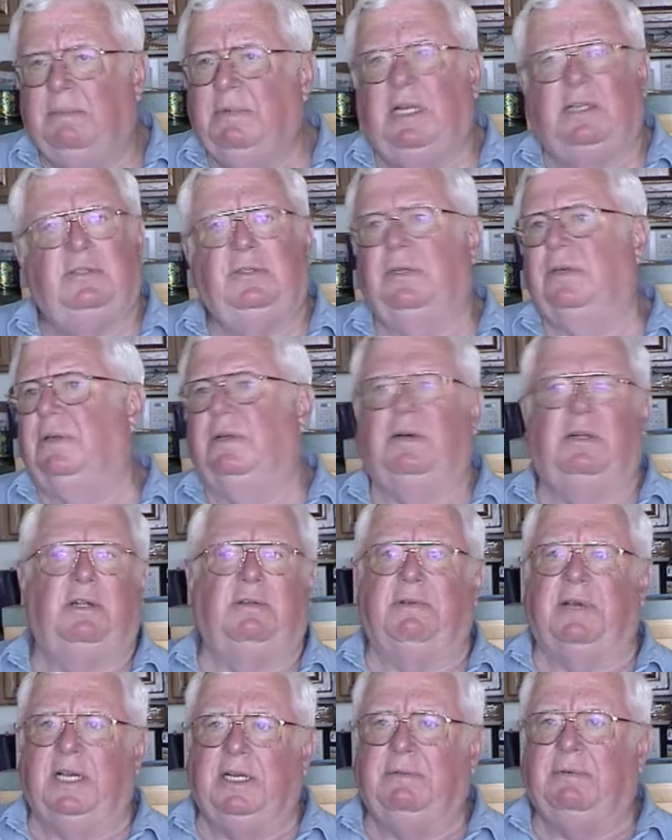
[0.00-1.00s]
I'm not sure.
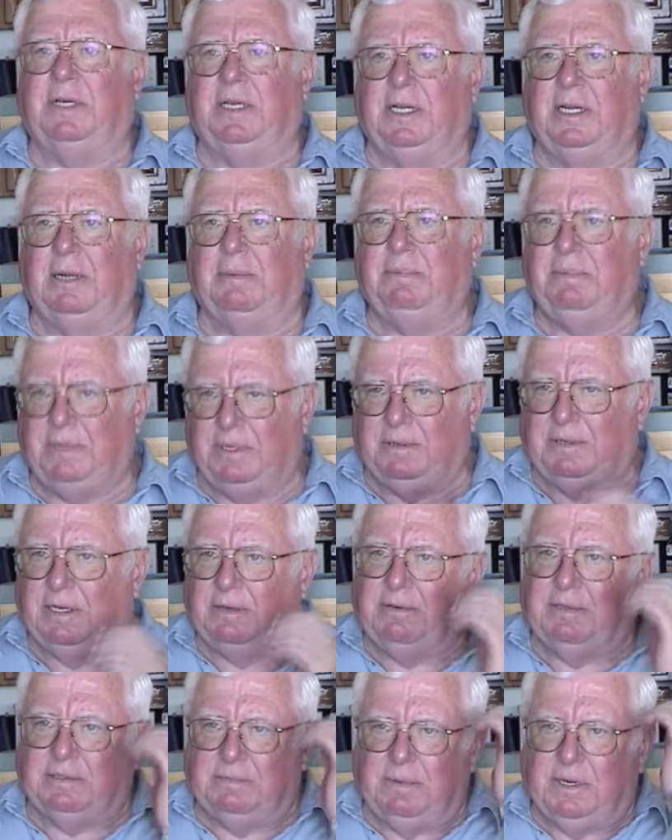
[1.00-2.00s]
Oh, Lorraine would get up. You
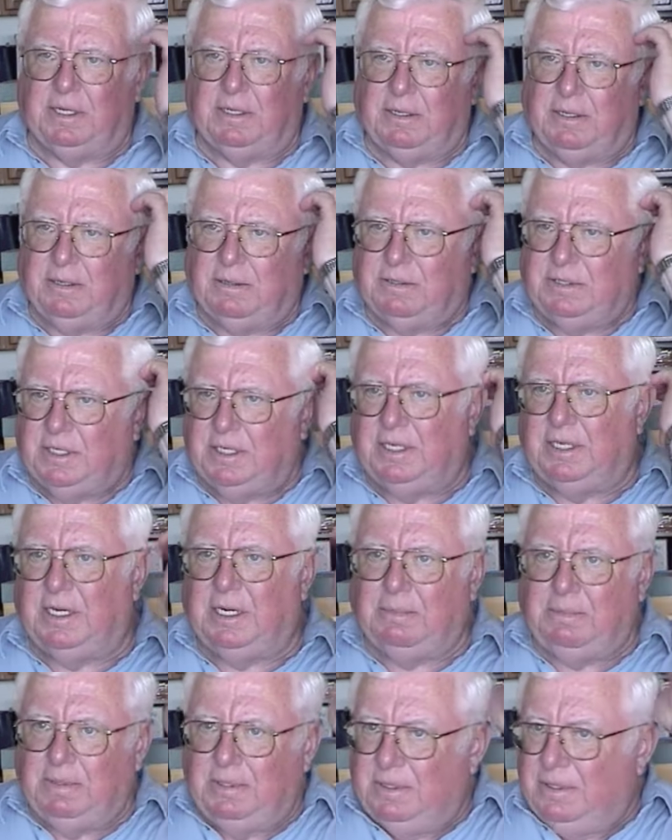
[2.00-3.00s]
know, Ever's mother. You know, she'd
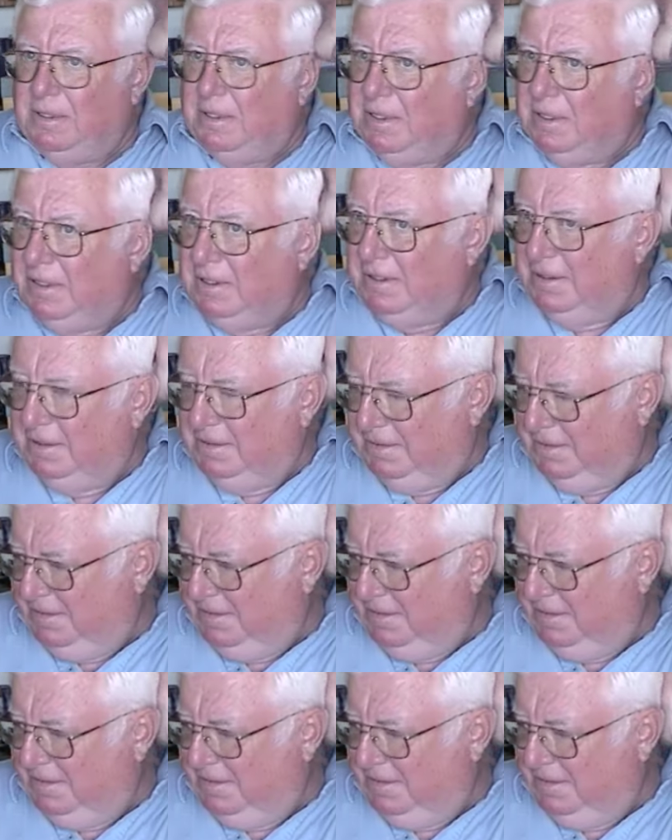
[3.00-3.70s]
get up and do the